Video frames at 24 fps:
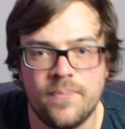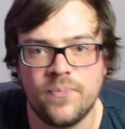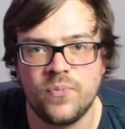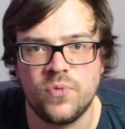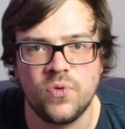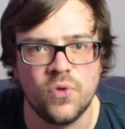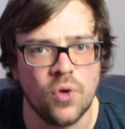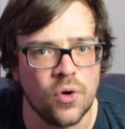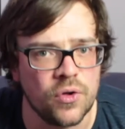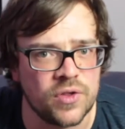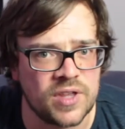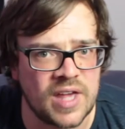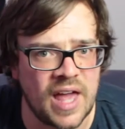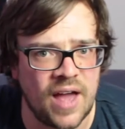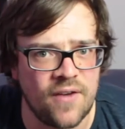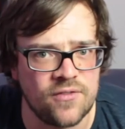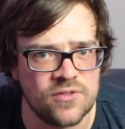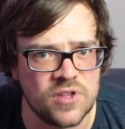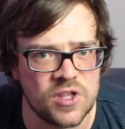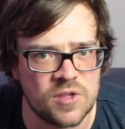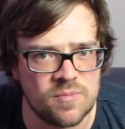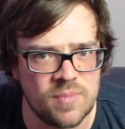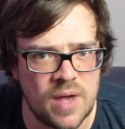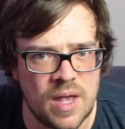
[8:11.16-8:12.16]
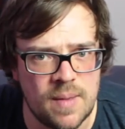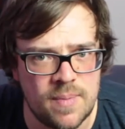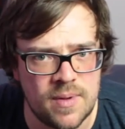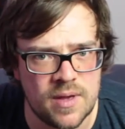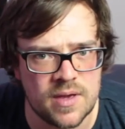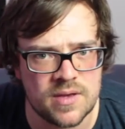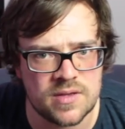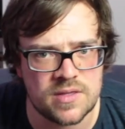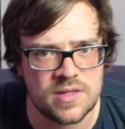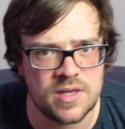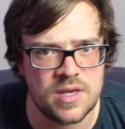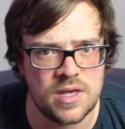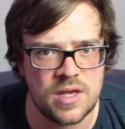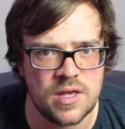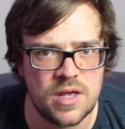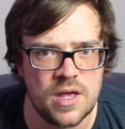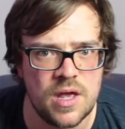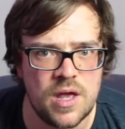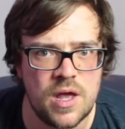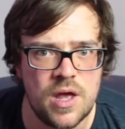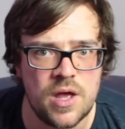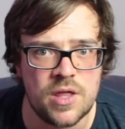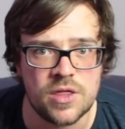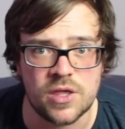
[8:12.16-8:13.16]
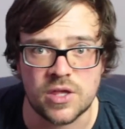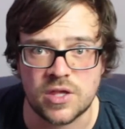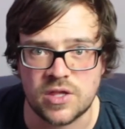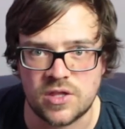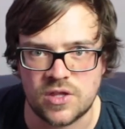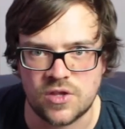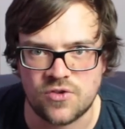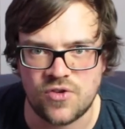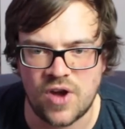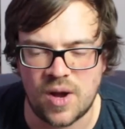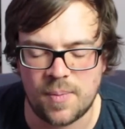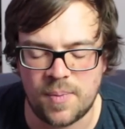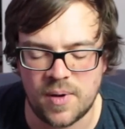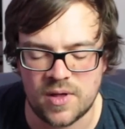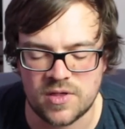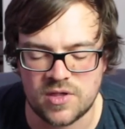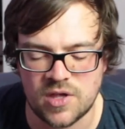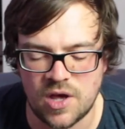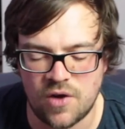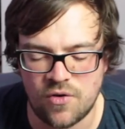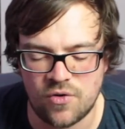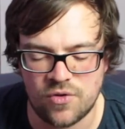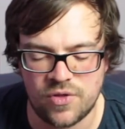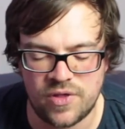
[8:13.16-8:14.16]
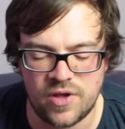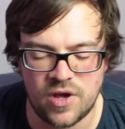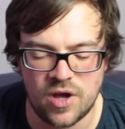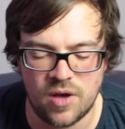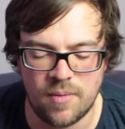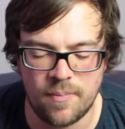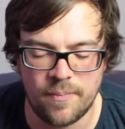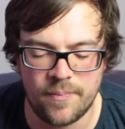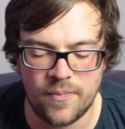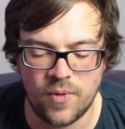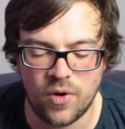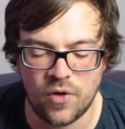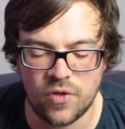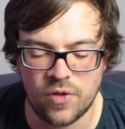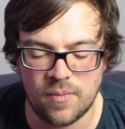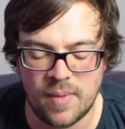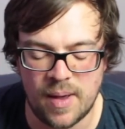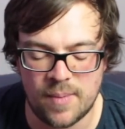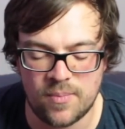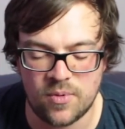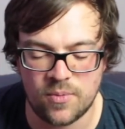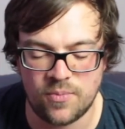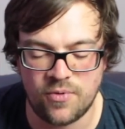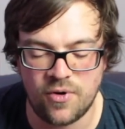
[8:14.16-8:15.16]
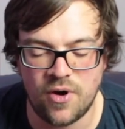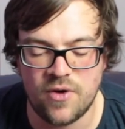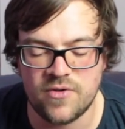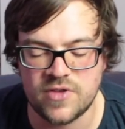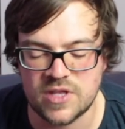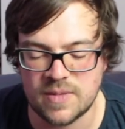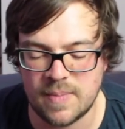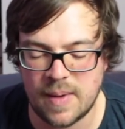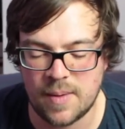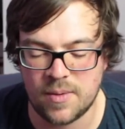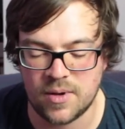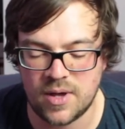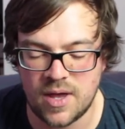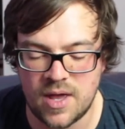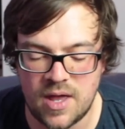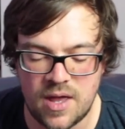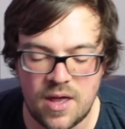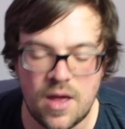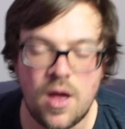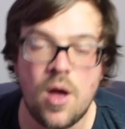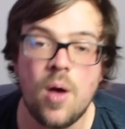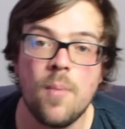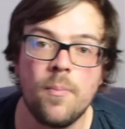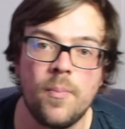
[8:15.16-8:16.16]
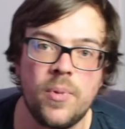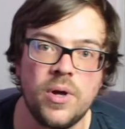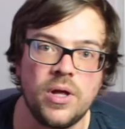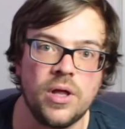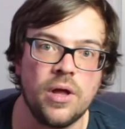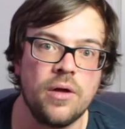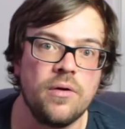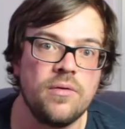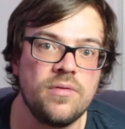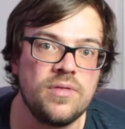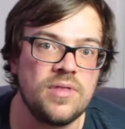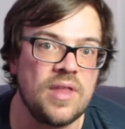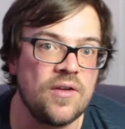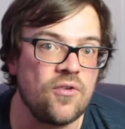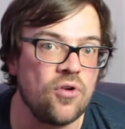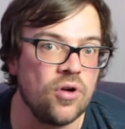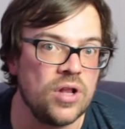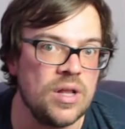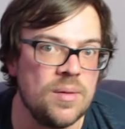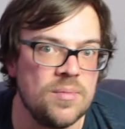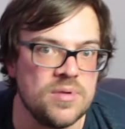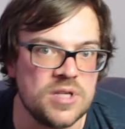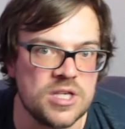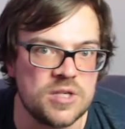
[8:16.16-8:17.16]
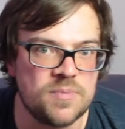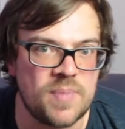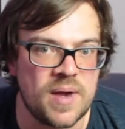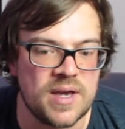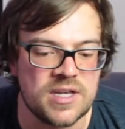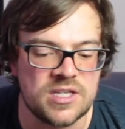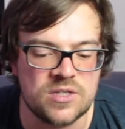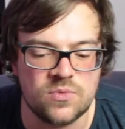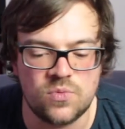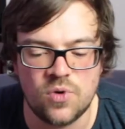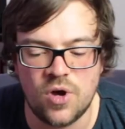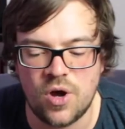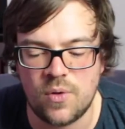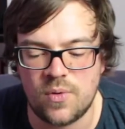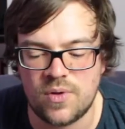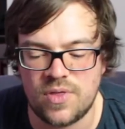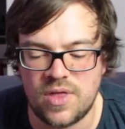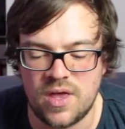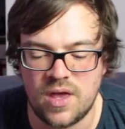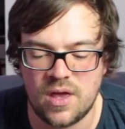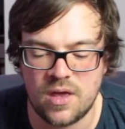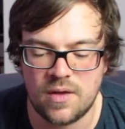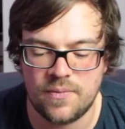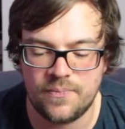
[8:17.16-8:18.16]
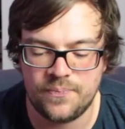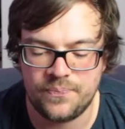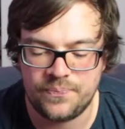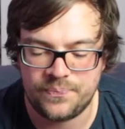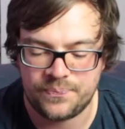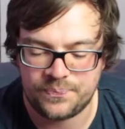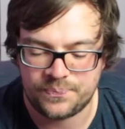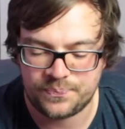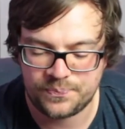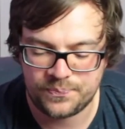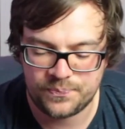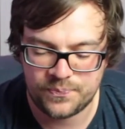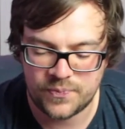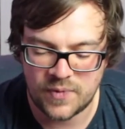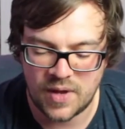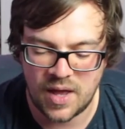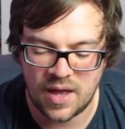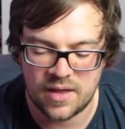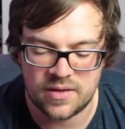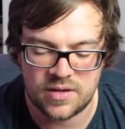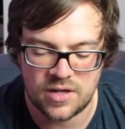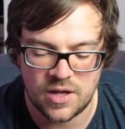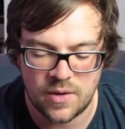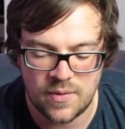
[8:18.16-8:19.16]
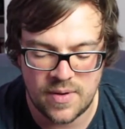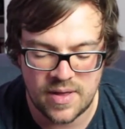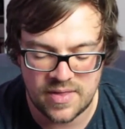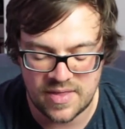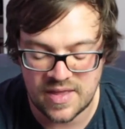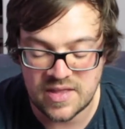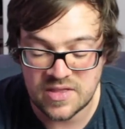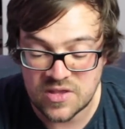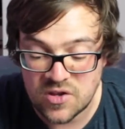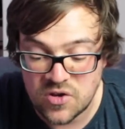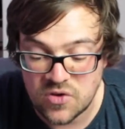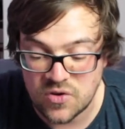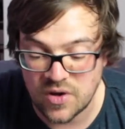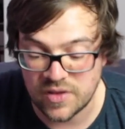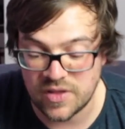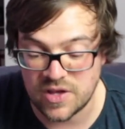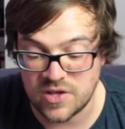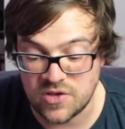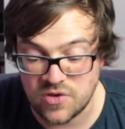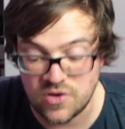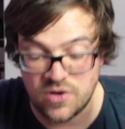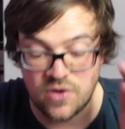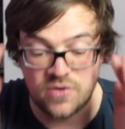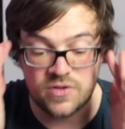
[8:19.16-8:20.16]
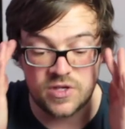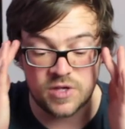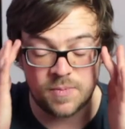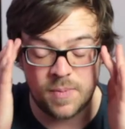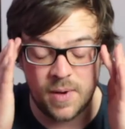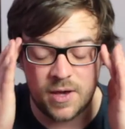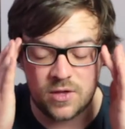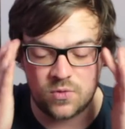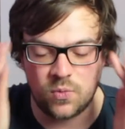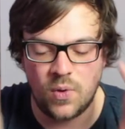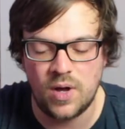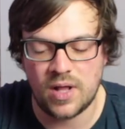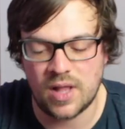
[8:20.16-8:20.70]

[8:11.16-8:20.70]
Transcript: not as cavernous maybe as the trackpads are on the MacBook Pros and the MacBook Air, but they've got limited space to work with here. And they do use the space well.